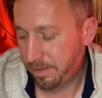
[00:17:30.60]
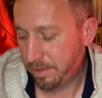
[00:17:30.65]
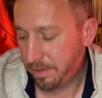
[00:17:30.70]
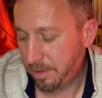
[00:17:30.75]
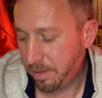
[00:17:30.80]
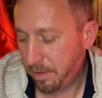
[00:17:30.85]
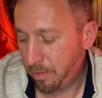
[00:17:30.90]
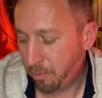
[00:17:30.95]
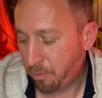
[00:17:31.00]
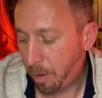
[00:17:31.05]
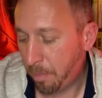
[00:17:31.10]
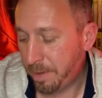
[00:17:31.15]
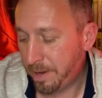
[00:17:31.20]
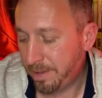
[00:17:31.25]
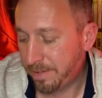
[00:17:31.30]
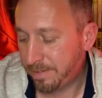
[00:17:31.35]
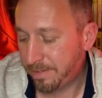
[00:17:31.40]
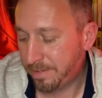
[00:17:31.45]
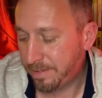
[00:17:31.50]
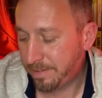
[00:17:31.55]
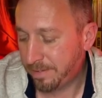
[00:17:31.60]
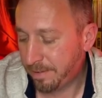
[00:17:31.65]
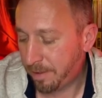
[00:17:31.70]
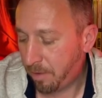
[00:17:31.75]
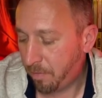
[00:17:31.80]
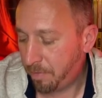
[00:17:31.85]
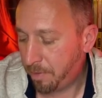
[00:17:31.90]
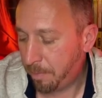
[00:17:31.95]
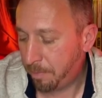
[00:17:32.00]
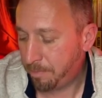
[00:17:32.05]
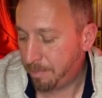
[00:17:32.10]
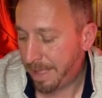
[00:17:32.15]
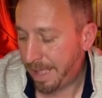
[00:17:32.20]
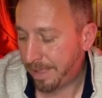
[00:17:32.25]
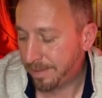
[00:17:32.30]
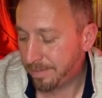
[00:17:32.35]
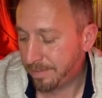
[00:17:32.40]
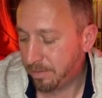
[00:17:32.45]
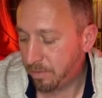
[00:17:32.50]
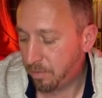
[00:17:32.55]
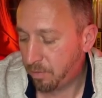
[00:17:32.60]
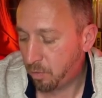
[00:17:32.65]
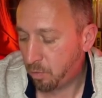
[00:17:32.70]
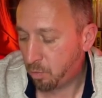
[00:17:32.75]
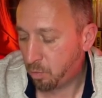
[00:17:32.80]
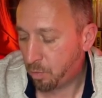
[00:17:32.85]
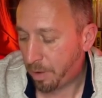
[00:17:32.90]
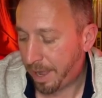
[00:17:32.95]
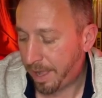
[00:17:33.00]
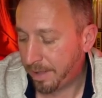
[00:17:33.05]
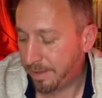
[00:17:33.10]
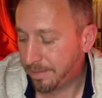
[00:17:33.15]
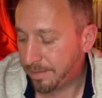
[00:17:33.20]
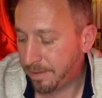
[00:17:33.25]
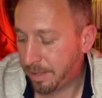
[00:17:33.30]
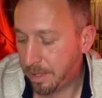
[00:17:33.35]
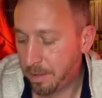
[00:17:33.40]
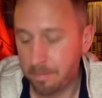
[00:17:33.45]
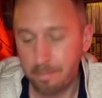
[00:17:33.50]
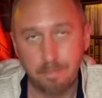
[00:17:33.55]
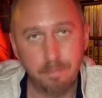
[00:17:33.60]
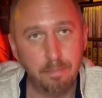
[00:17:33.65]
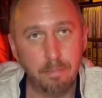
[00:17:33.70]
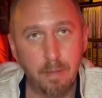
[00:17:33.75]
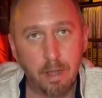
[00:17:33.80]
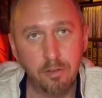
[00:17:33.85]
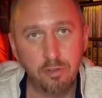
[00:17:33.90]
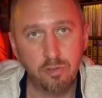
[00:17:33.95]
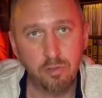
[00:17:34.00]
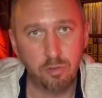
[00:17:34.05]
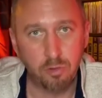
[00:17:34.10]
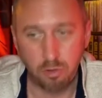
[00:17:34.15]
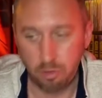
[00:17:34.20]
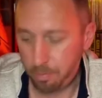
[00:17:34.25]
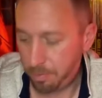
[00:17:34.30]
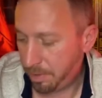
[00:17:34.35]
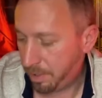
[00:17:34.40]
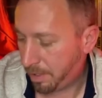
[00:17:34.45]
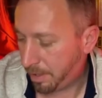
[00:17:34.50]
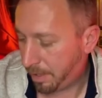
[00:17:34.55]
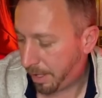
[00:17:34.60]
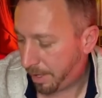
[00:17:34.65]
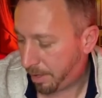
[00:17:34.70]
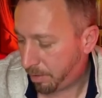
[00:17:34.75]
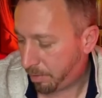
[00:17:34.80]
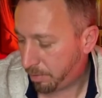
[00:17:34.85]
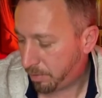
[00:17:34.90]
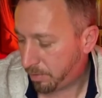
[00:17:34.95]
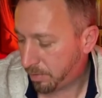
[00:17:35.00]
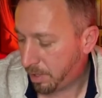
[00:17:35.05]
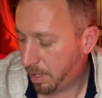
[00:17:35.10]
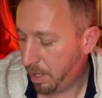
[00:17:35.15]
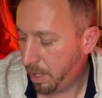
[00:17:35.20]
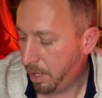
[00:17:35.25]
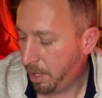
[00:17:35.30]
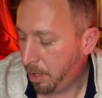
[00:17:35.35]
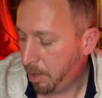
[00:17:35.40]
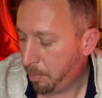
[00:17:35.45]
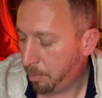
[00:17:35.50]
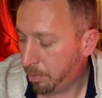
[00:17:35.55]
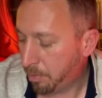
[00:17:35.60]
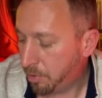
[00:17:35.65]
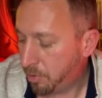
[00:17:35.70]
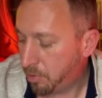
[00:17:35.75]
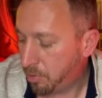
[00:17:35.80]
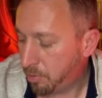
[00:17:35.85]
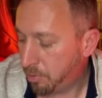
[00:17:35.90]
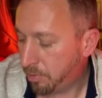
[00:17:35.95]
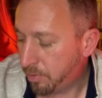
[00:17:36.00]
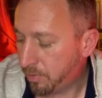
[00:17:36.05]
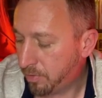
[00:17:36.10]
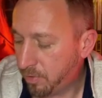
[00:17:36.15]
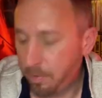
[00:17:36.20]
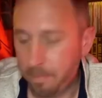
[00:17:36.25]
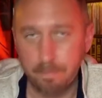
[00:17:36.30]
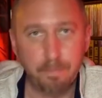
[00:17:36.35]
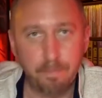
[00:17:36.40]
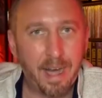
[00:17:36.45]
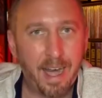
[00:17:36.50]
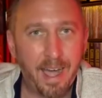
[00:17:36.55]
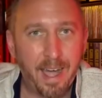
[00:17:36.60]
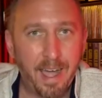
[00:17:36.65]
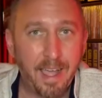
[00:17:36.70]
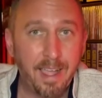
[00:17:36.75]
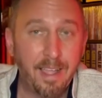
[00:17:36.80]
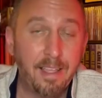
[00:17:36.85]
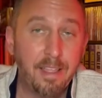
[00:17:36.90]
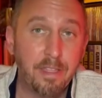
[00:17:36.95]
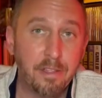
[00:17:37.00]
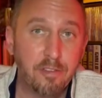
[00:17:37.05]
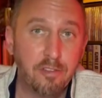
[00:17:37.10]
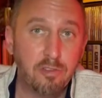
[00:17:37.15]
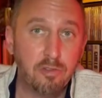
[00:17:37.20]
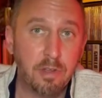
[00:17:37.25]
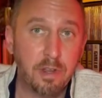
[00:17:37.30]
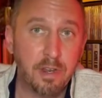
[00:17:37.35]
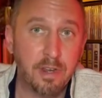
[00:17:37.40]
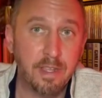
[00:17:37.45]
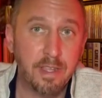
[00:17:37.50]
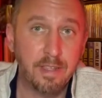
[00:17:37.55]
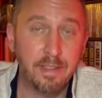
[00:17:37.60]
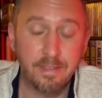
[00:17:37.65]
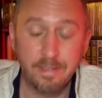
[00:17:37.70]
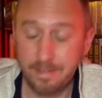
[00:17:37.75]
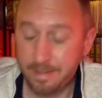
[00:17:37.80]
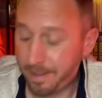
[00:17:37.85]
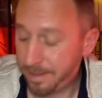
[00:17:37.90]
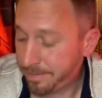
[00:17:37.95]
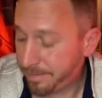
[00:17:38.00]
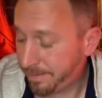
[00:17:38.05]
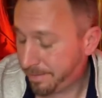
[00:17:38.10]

reminiscent of the massive rising mushroom clouds produced by the Trinity test.